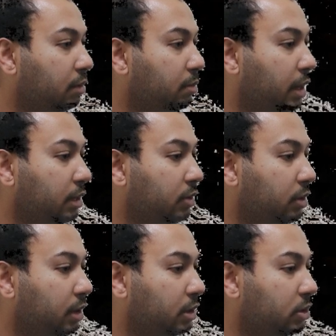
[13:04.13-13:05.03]
it might
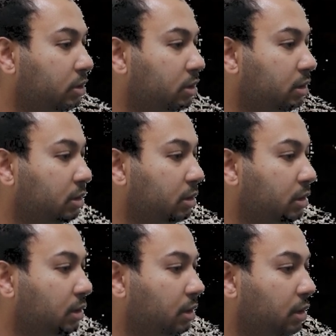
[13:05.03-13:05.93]
crash.
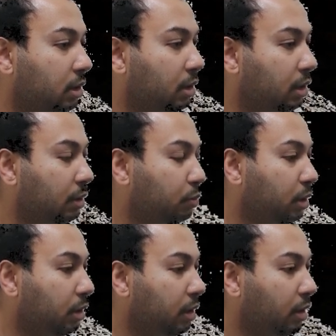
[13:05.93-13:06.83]
And
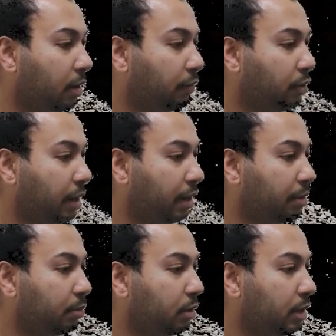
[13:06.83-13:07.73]
one thing you have to
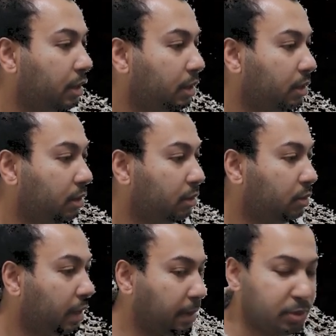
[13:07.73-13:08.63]
enable here
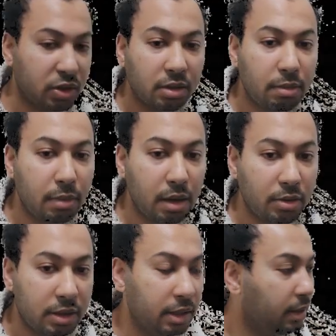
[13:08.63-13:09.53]
to capture the
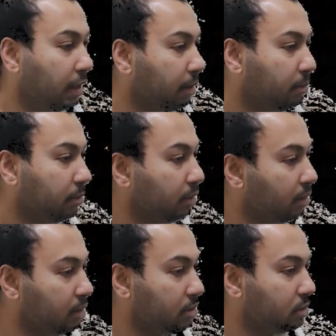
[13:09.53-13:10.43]
mouse in game
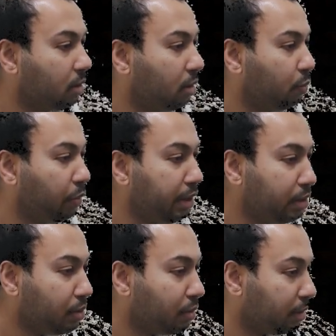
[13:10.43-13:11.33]
is called
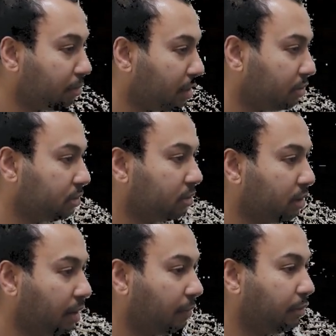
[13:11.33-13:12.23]
window and mouse.
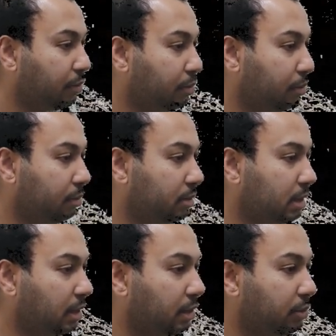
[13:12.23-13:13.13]
You have to
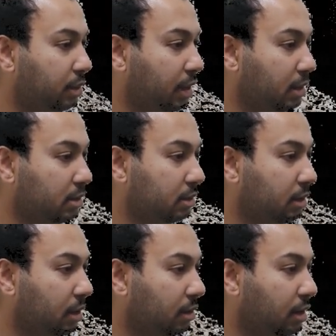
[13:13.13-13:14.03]
set it to yes,
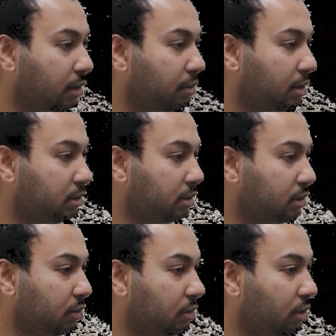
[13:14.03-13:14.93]
then otherwise
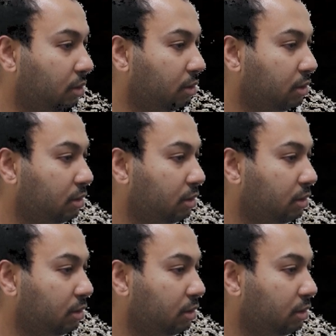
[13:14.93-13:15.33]
it would not